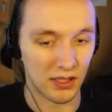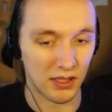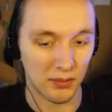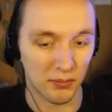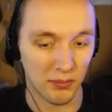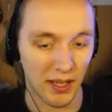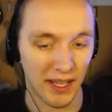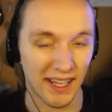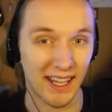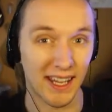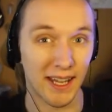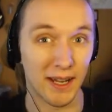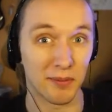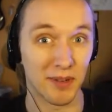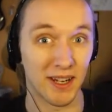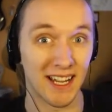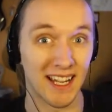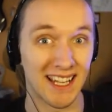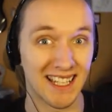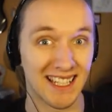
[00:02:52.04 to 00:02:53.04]
My
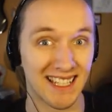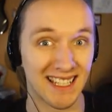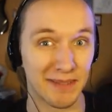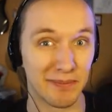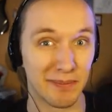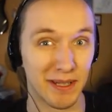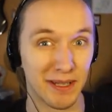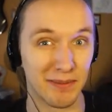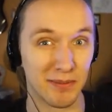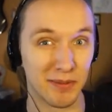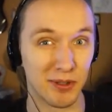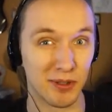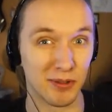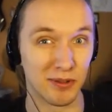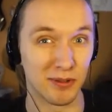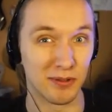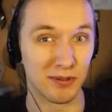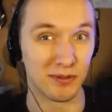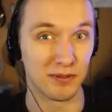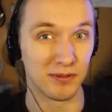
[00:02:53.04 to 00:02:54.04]
camera has been
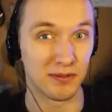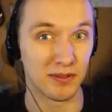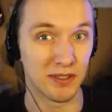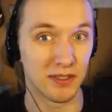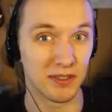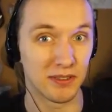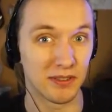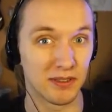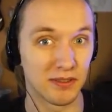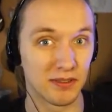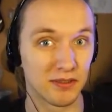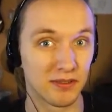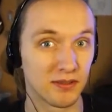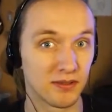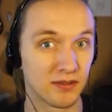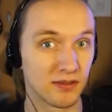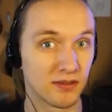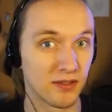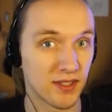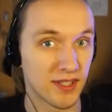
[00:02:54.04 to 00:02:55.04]
moved
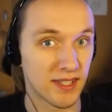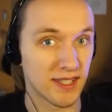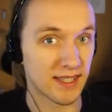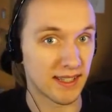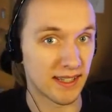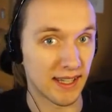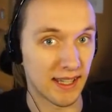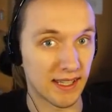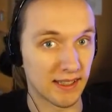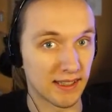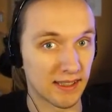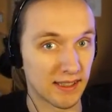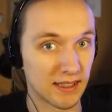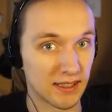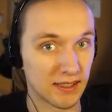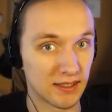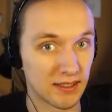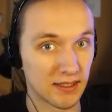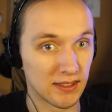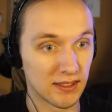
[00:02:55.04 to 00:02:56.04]
slightly.
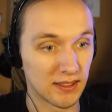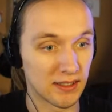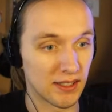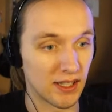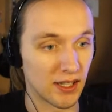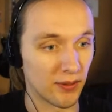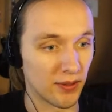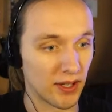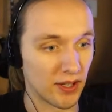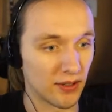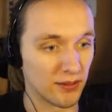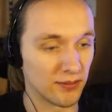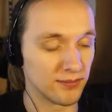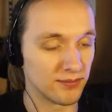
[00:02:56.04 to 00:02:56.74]
There we go.